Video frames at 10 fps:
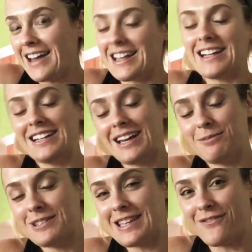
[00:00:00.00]

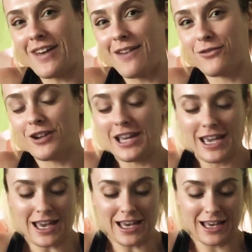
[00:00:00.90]
99%
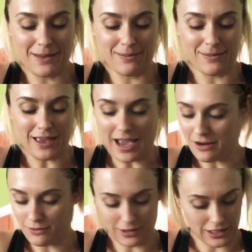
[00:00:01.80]
fat-free. I
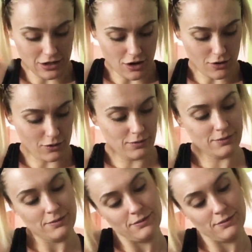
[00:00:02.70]
don't really know.